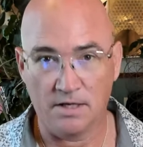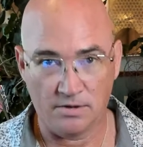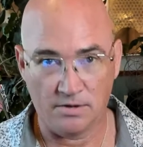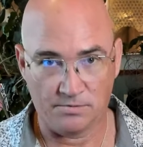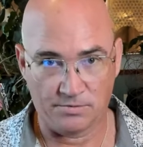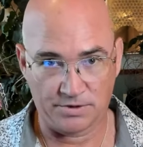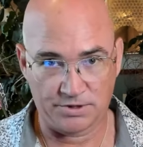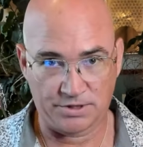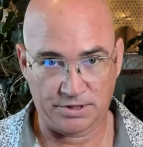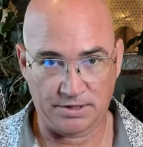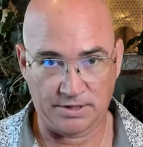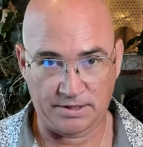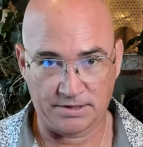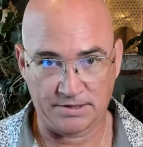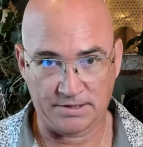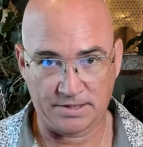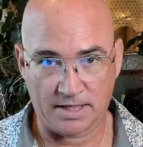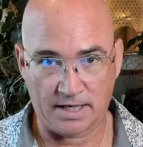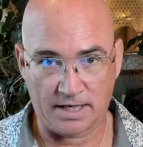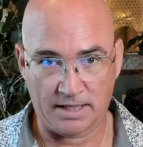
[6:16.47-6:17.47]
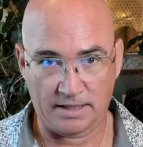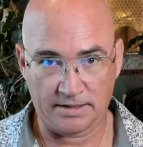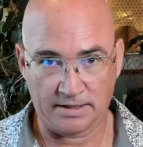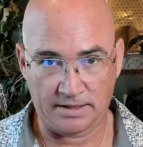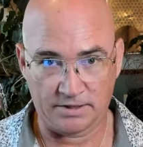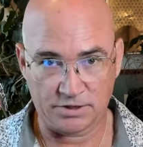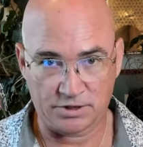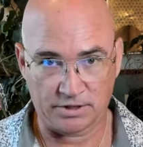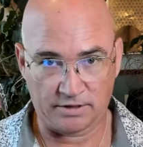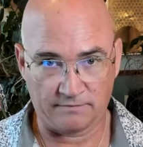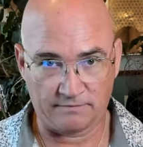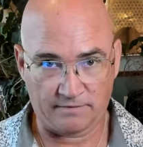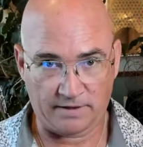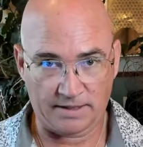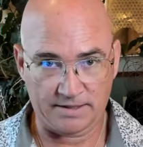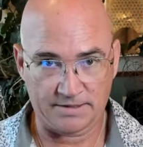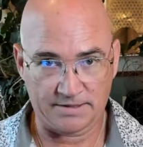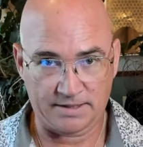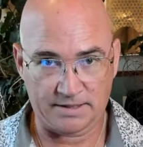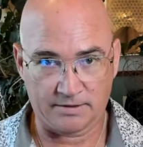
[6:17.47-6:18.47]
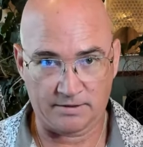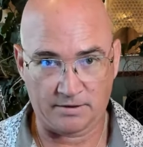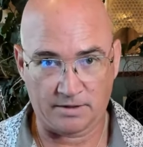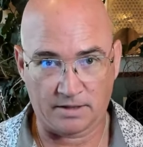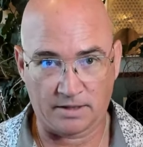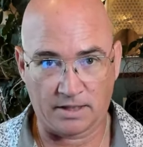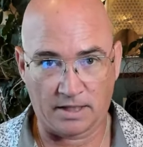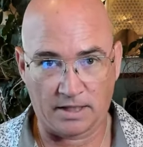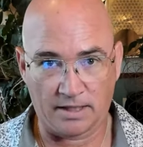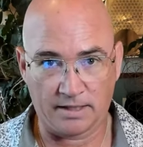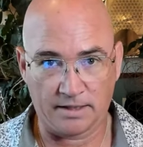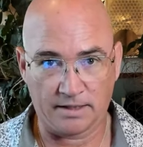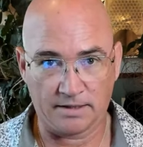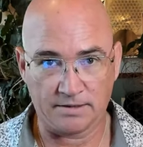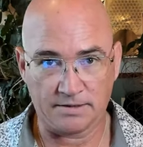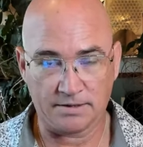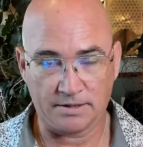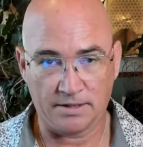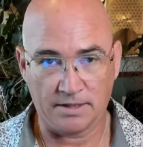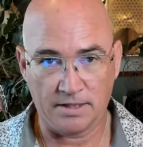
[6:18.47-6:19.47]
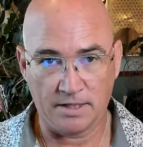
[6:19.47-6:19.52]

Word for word: When she does that and she invites in her client,